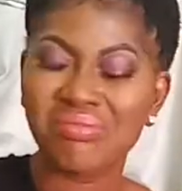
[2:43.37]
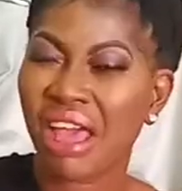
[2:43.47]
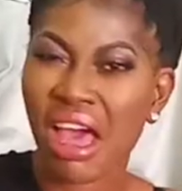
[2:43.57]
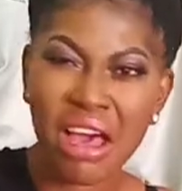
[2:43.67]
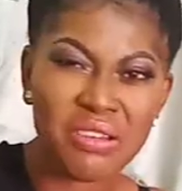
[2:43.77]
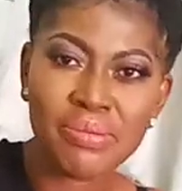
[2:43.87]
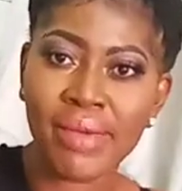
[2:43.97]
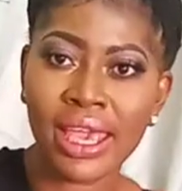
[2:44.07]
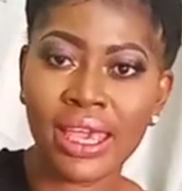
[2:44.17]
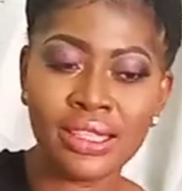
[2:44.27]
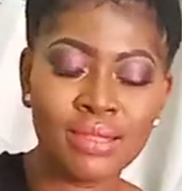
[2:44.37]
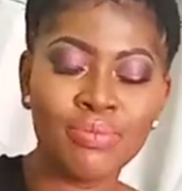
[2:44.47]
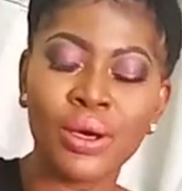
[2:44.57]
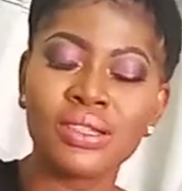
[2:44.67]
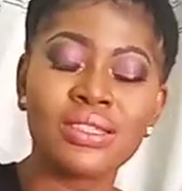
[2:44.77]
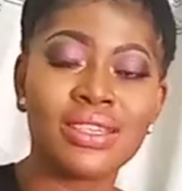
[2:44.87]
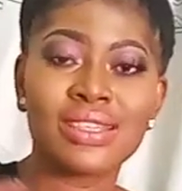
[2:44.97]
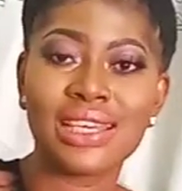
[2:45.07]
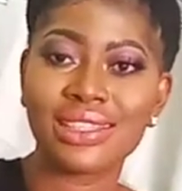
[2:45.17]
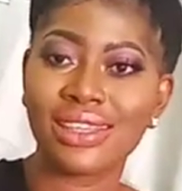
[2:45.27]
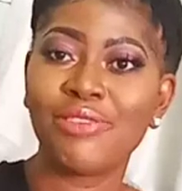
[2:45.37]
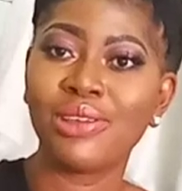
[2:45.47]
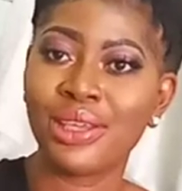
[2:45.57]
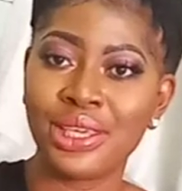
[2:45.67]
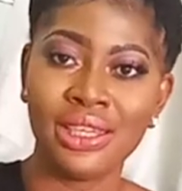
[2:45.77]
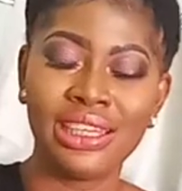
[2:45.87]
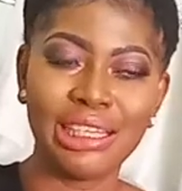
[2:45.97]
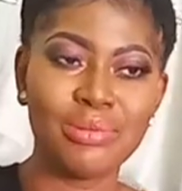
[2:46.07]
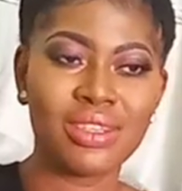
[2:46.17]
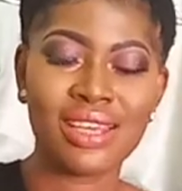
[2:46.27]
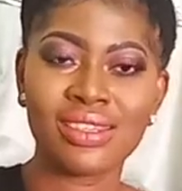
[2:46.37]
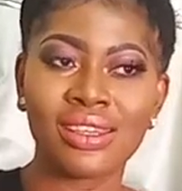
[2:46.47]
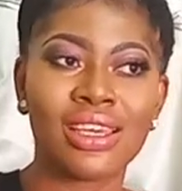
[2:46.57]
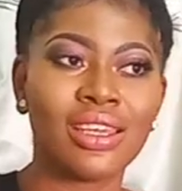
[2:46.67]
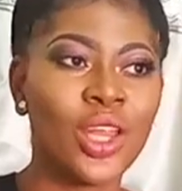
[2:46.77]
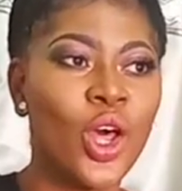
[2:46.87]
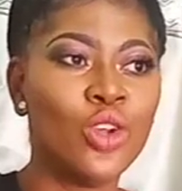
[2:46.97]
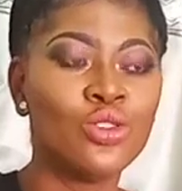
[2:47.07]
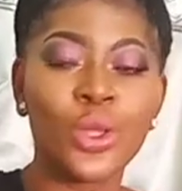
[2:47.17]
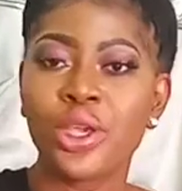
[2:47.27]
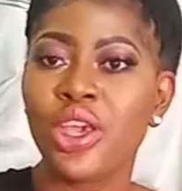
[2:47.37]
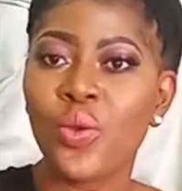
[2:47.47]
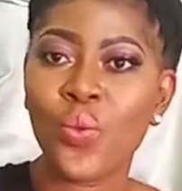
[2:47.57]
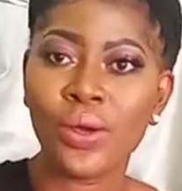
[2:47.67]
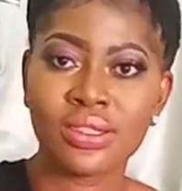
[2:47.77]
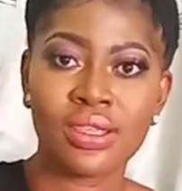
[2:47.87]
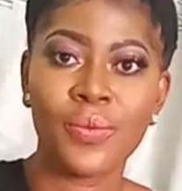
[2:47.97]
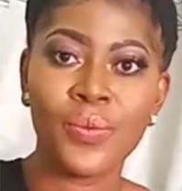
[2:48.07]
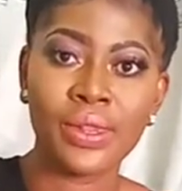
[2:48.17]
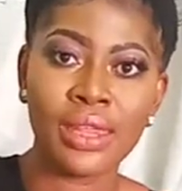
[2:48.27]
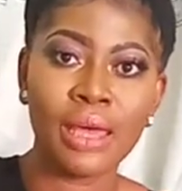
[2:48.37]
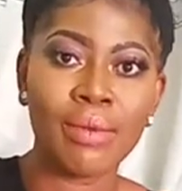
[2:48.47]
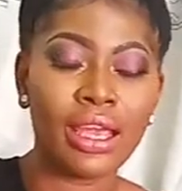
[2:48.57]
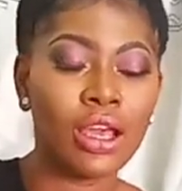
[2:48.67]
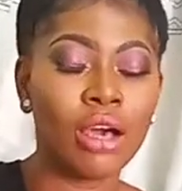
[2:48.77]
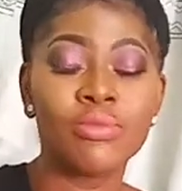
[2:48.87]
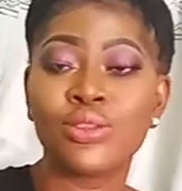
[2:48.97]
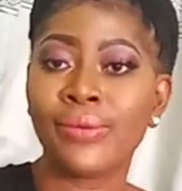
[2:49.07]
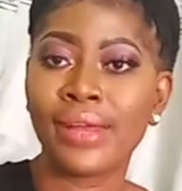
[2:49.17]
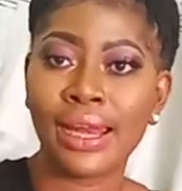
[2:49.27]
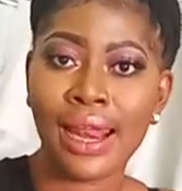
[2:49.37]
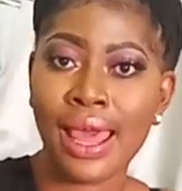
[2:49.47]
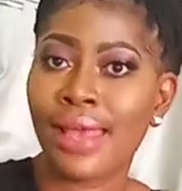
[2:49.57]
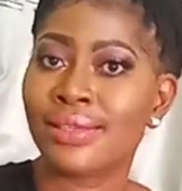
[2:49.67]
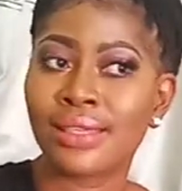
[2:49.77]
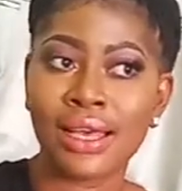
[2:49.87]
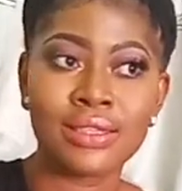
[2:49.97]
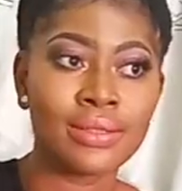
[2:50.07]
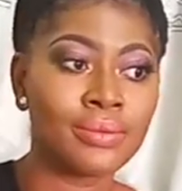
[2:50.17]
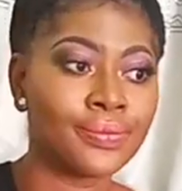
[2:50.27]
housemates, but since I started following them, since I started knowing what's up with them, I come to realize that